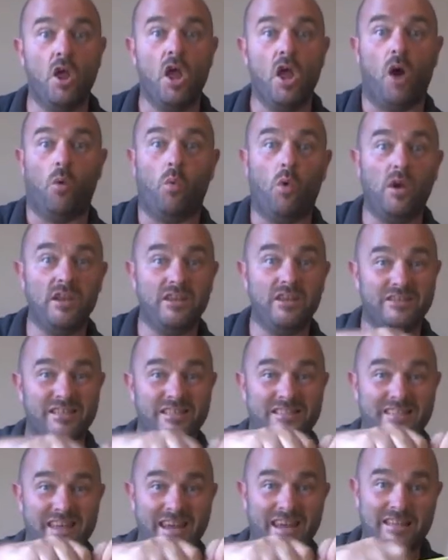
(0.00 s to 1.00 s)
I want you to
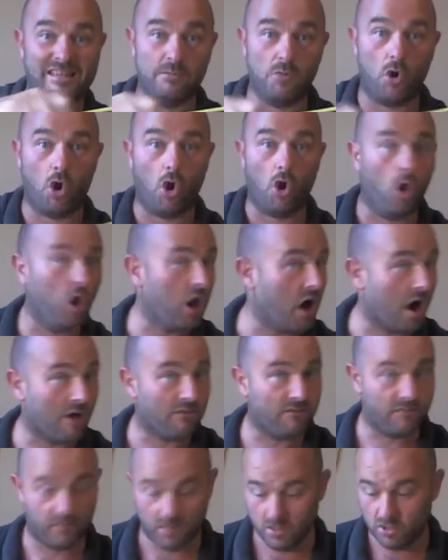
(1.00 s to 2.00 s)
take them all off.
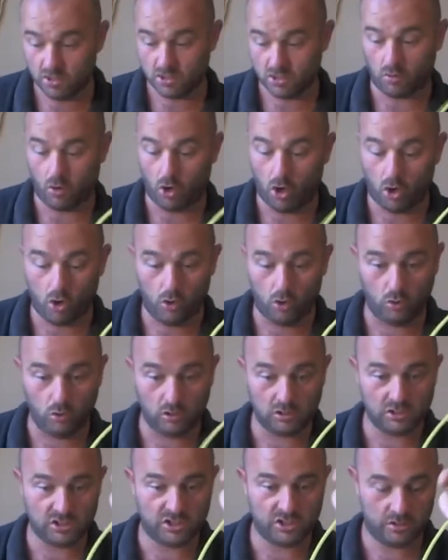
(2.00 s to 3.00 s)
So
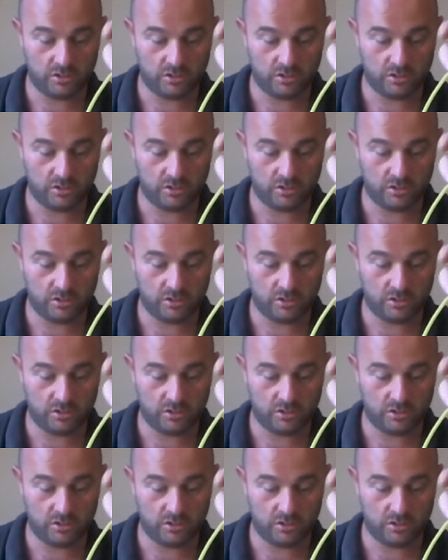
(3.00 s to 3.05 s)
hold